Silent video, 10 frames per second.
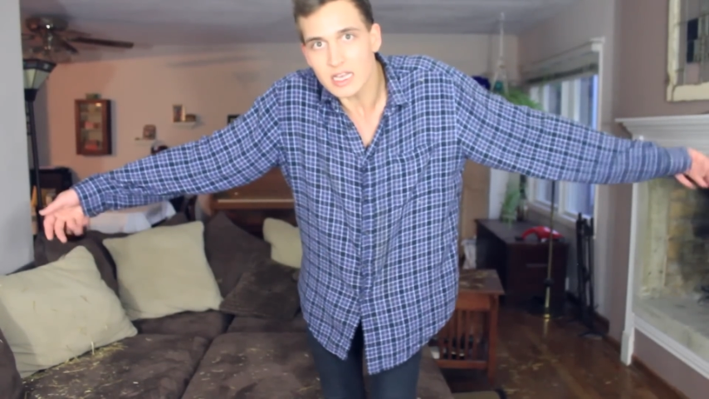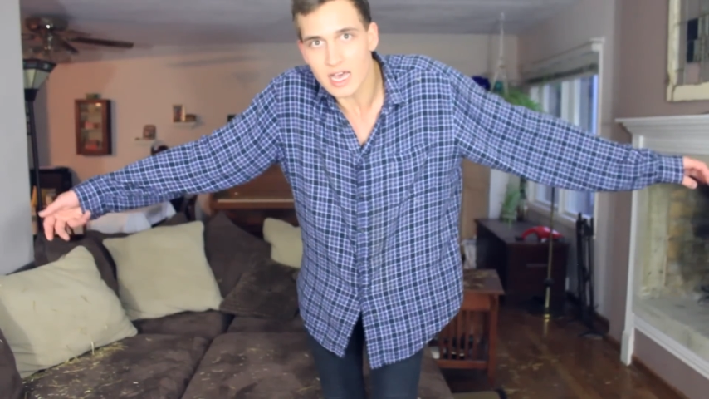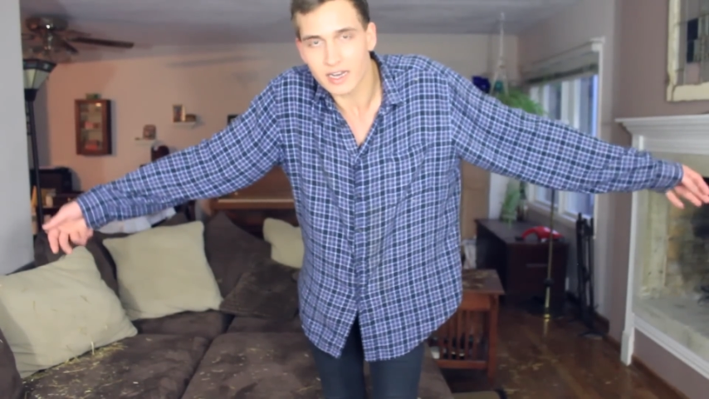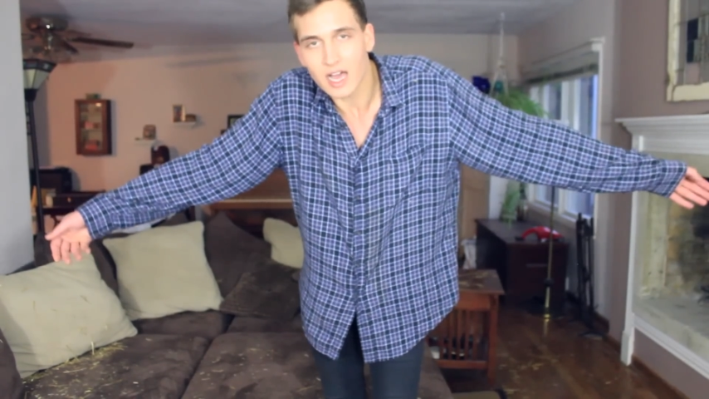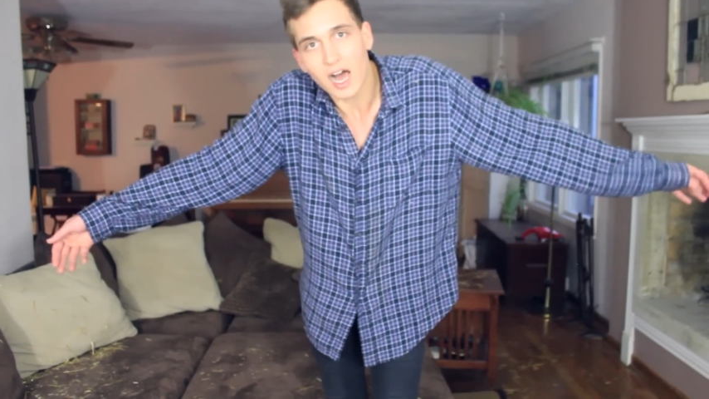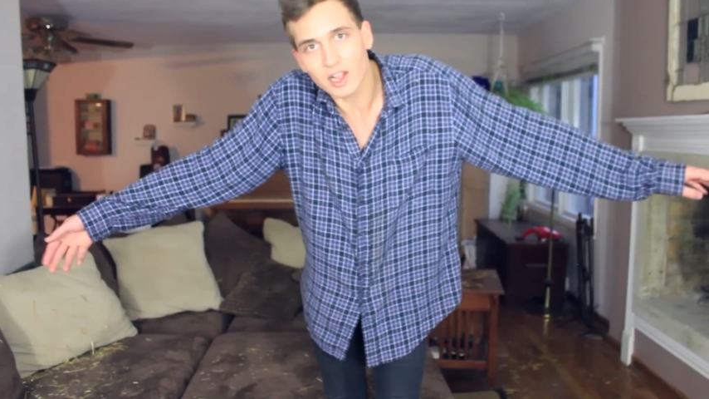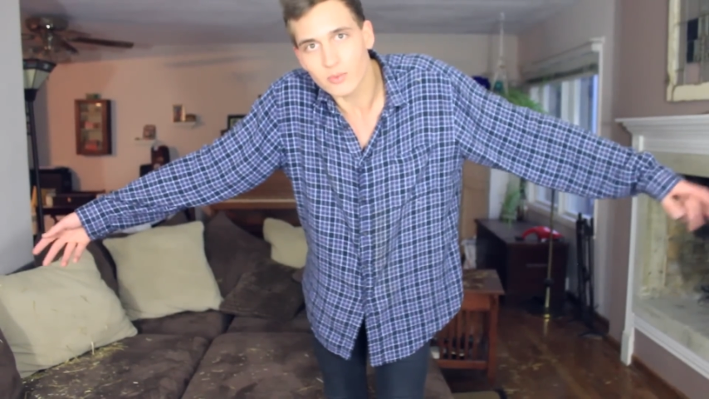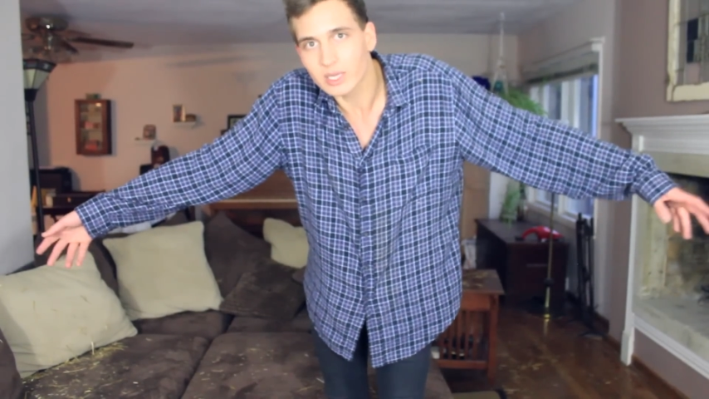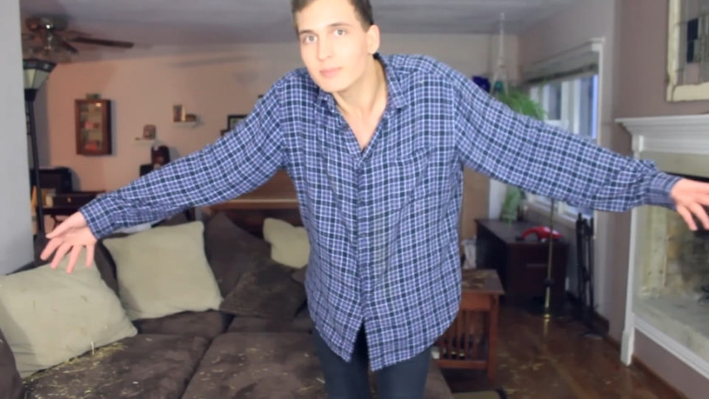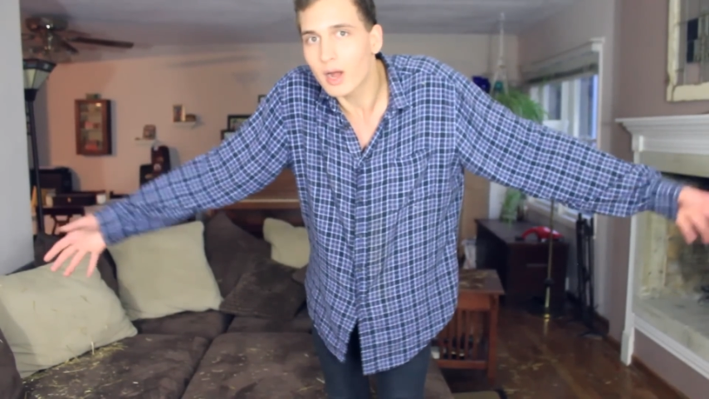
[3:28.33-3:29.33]
at a
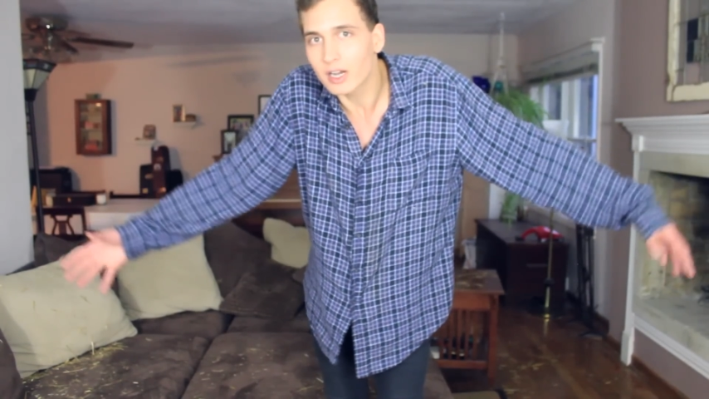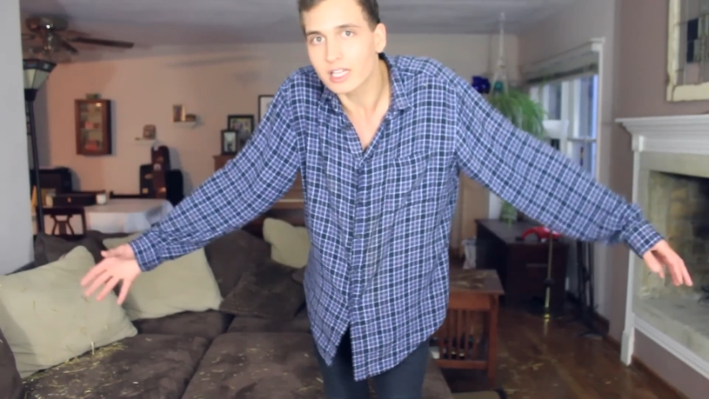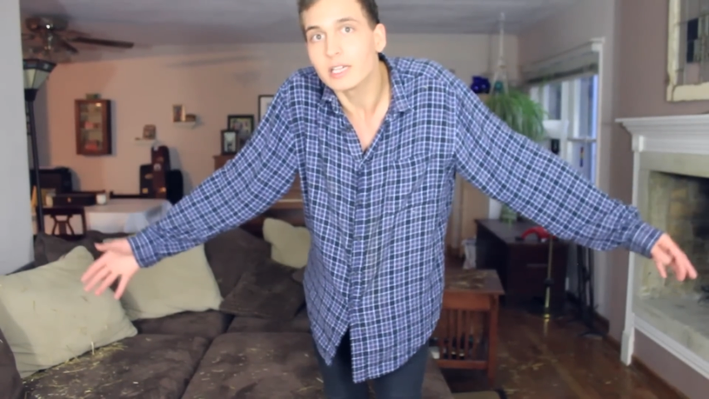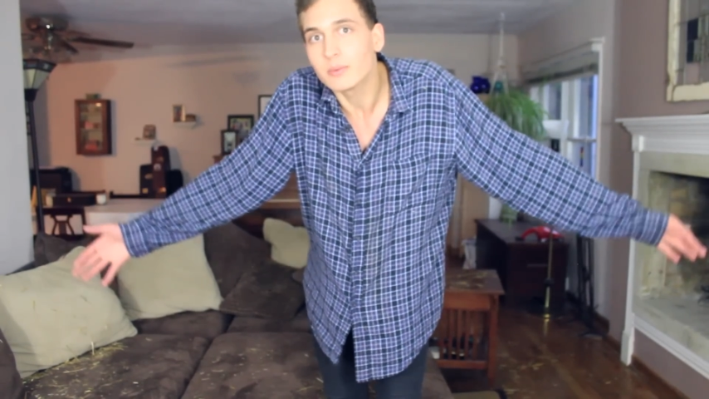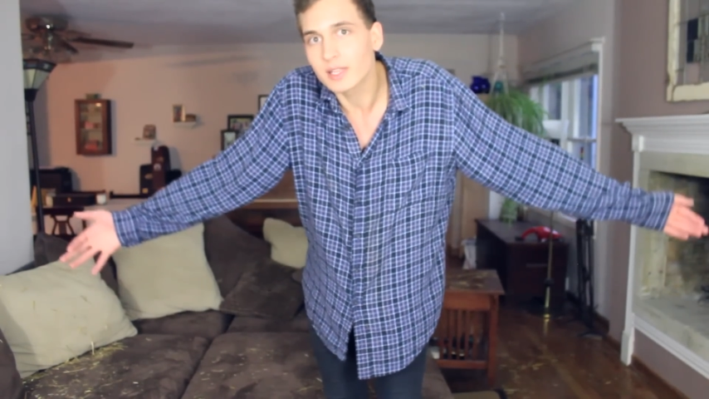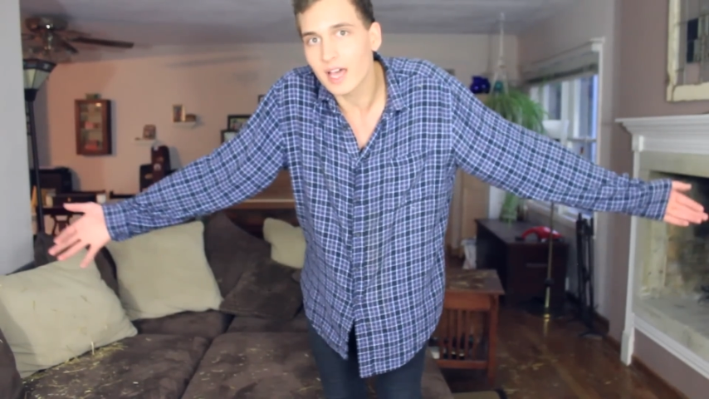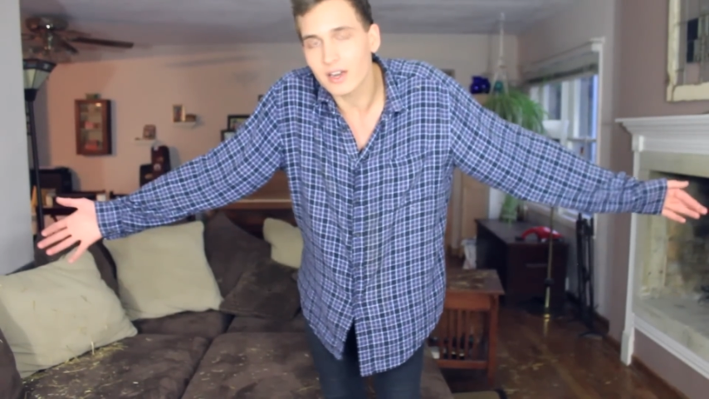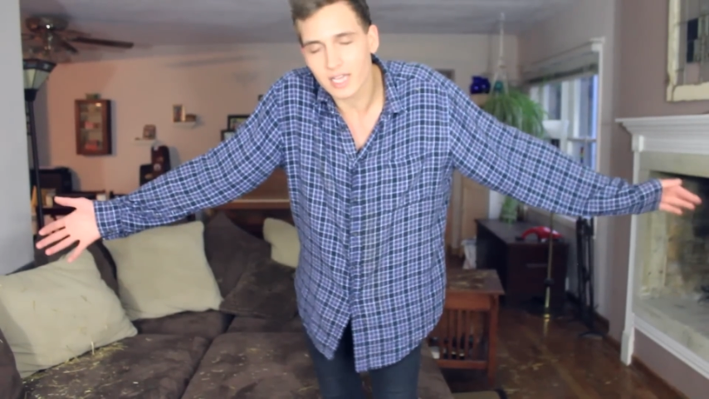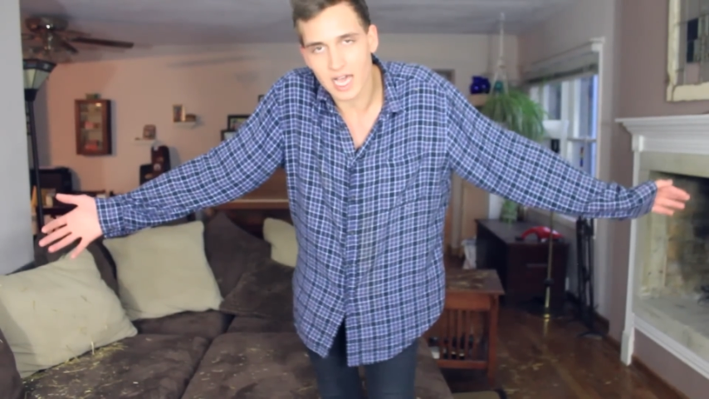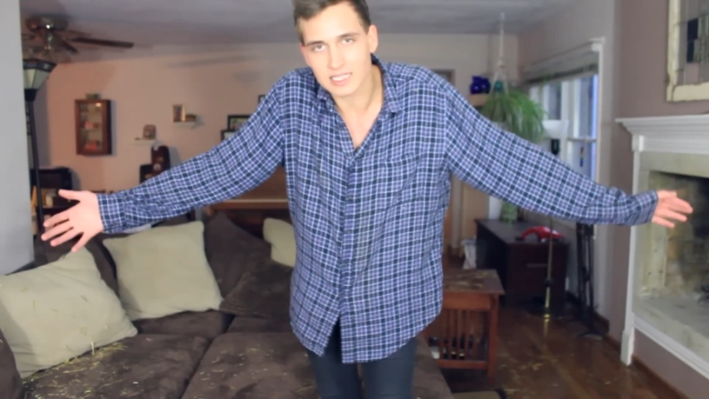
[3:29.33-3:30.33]
Halloween party
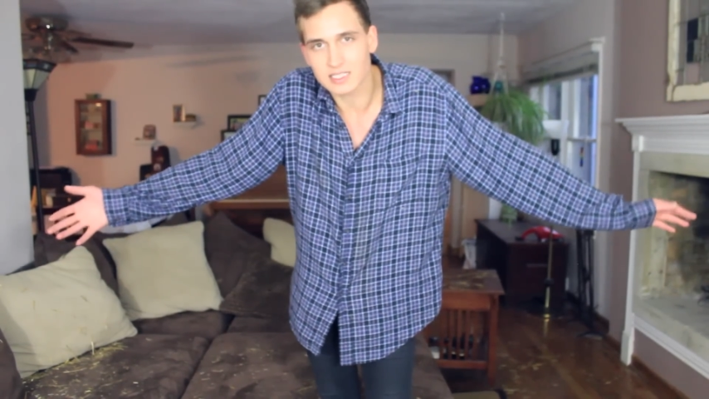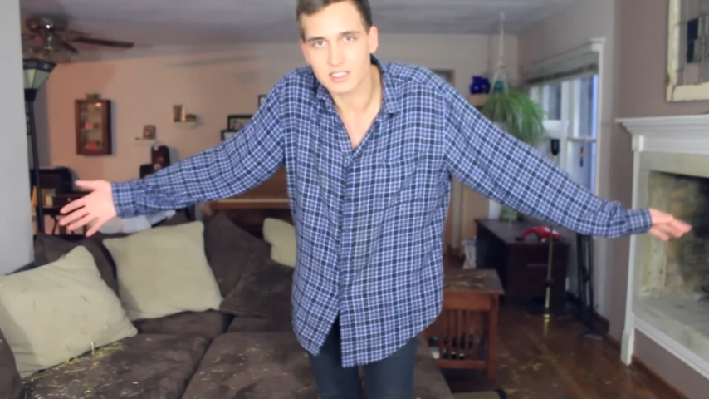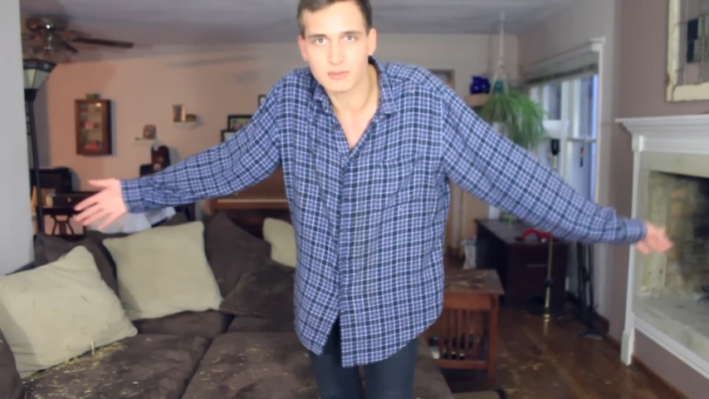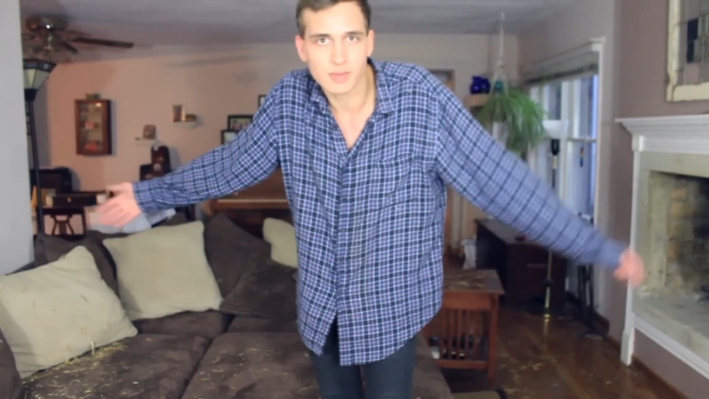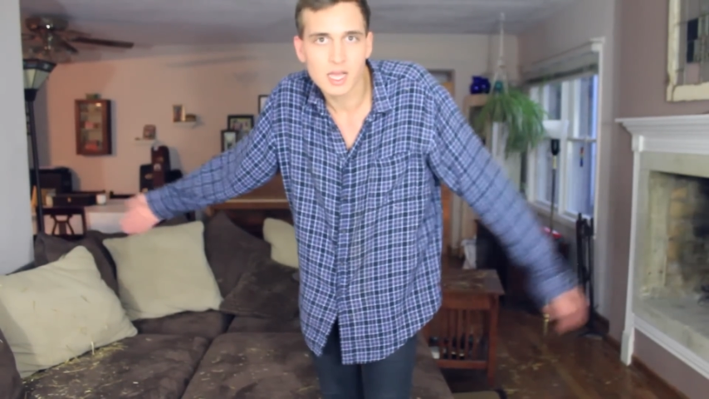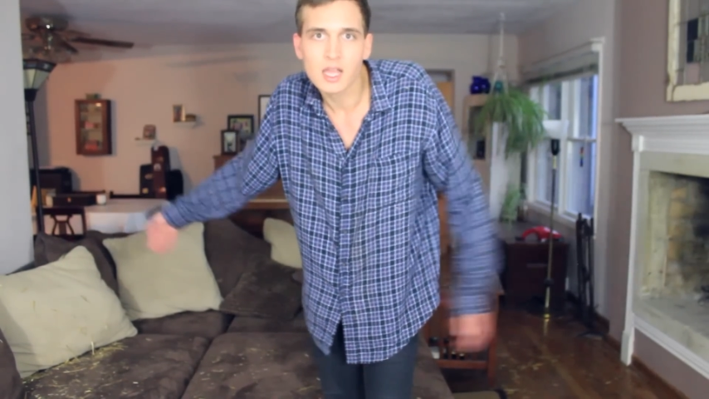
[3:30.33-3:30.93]
without a costume.